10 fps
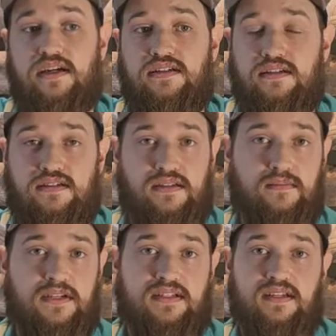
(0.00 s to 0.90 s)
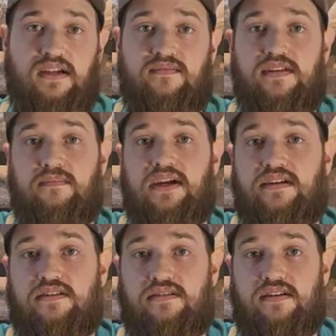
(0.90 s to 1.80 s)
just to be safe, to make
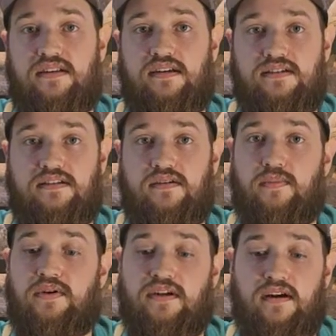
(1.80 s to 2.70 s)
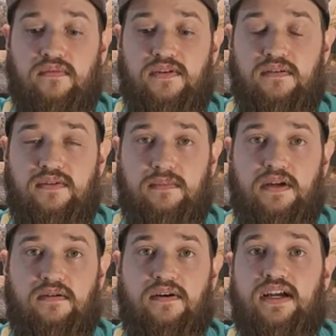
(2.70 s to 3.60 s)
sure that they're still putting off
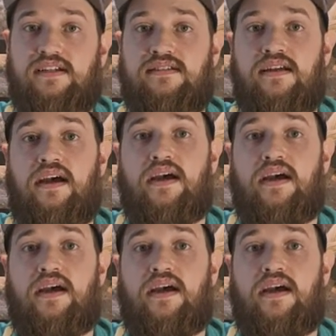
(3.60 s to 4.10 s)
UVB rays.